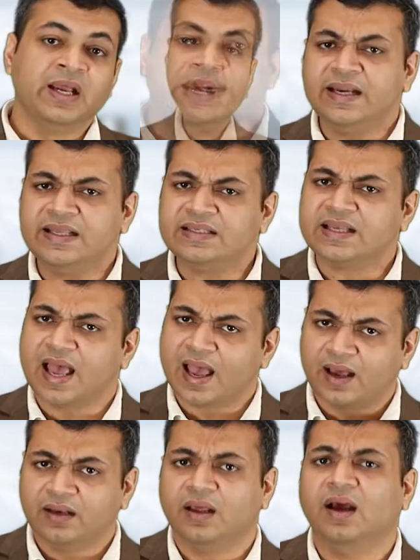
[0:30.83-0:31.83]
It is
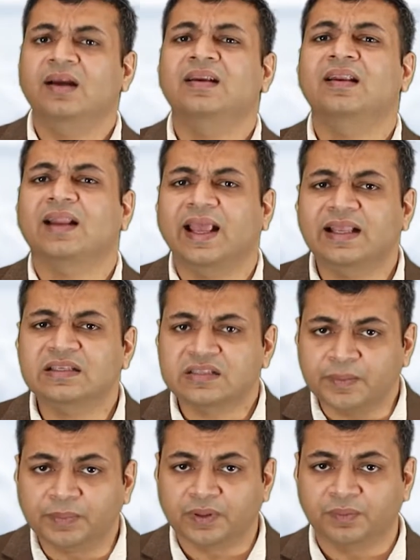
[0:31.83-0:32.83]
an underlying
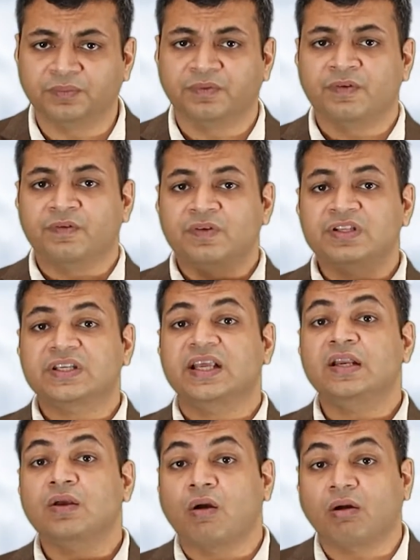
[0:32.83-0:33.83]
symptom which
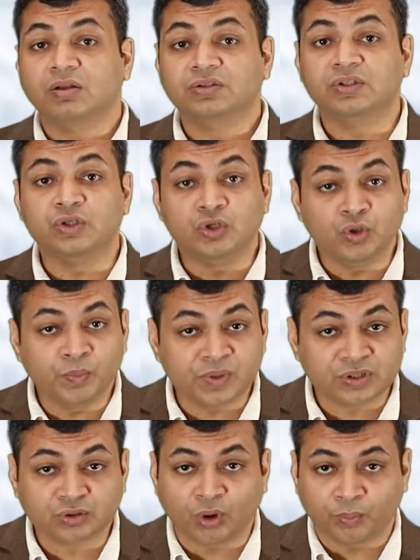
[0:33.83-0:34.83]
can cause
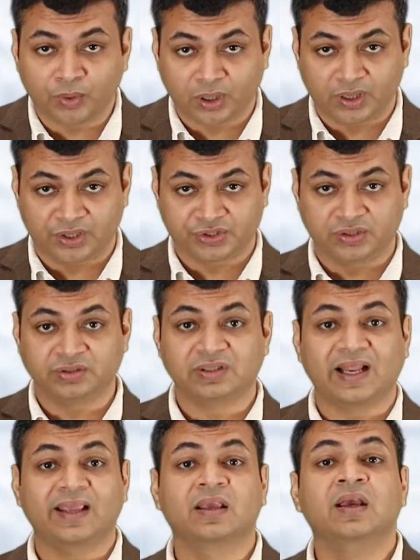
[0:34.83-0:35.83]
numerous
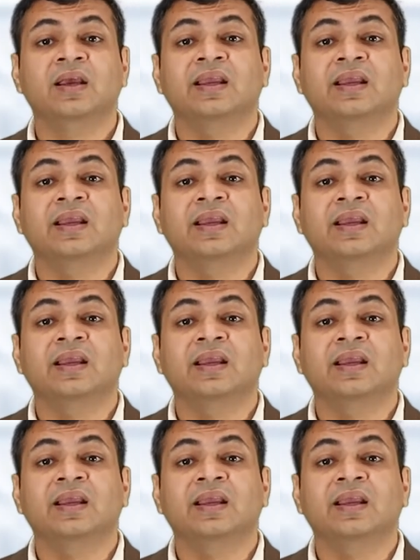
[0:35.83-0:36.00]
complications like